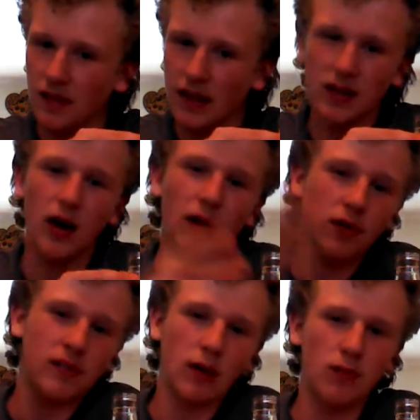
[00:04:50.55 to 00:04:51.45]
Like, you know, I
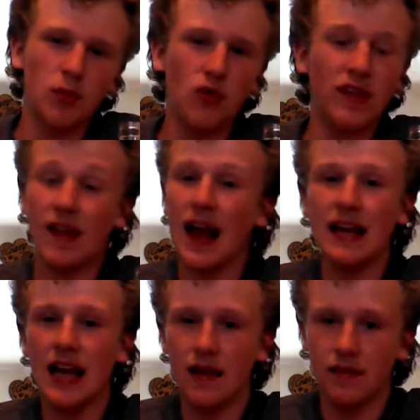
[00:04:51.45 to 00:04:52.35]
always say with movies,
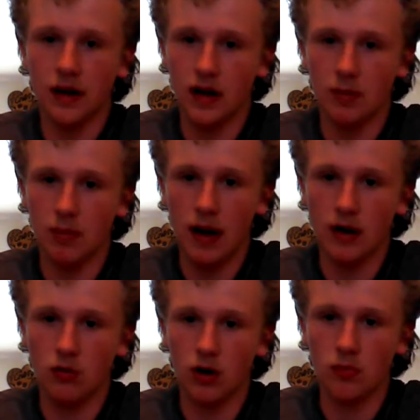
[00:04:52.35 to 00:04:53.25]
any idea can be made
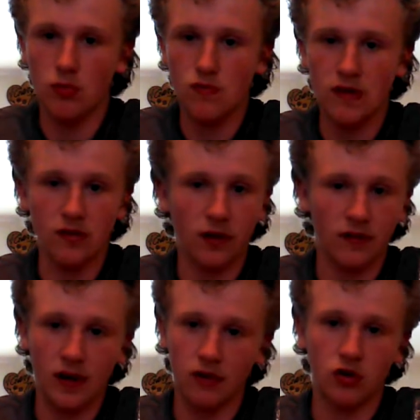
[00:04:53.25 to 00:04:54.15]
into a good movie as long
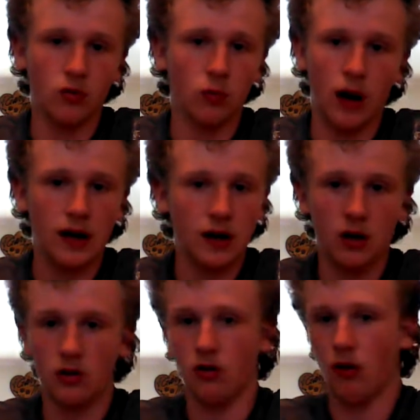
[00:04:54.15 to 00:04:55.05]
as it has good writing,
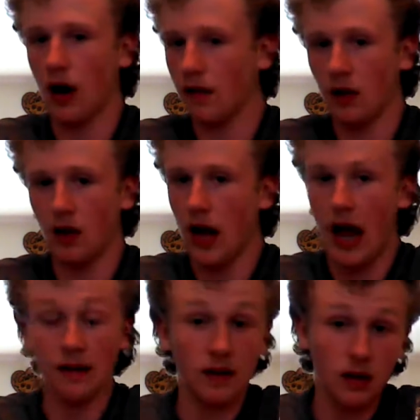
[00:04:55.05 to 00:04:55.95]
good directing, good
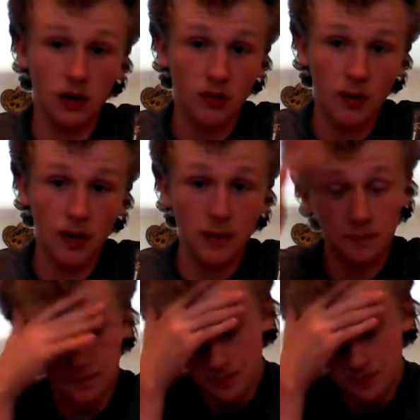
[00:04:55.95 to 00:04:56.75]
acting. You know what I mean?